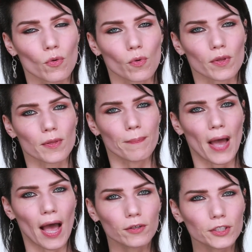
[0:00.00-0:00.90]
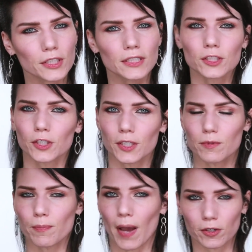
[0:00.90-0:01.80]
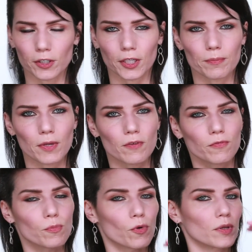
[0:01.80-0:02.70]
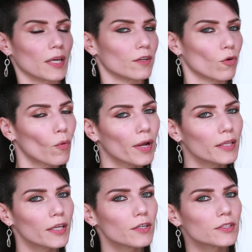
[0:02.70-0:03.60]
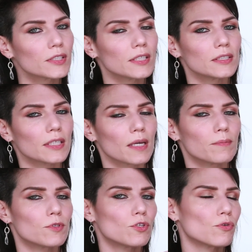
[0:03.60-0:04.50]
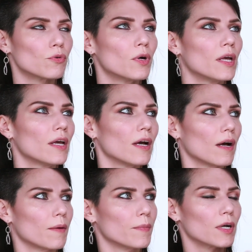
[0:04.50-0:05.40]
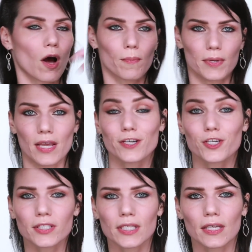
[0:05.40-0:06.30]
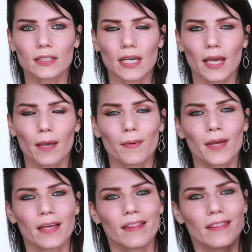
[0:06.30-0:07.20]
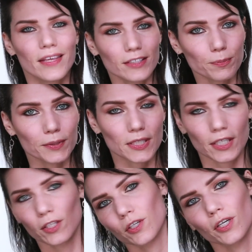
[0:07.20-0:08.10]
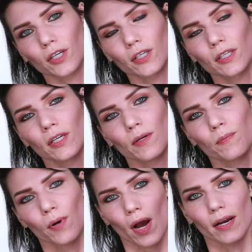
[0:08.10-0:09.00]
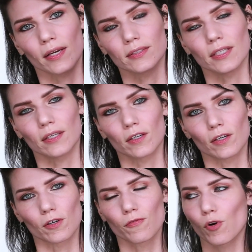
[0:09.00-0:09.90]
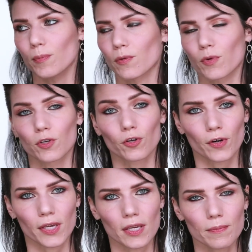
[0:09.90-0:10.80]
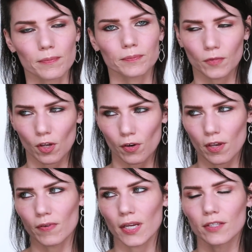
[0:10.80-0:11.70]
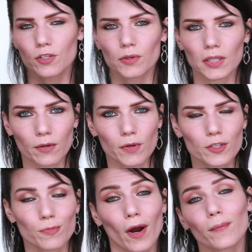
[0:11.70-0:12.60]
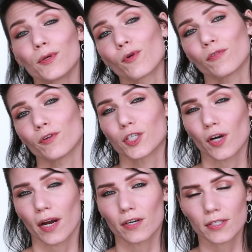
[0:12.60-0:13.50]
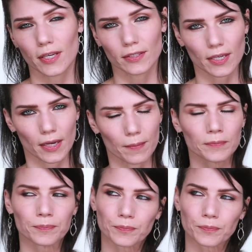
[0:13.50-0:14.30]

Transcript: where the powder and the cream to powder can be for more like an oilier skin type to um, a combination skin type. This particular product or, or formula with a cream or even into a liquid is probably more for a drier skin type.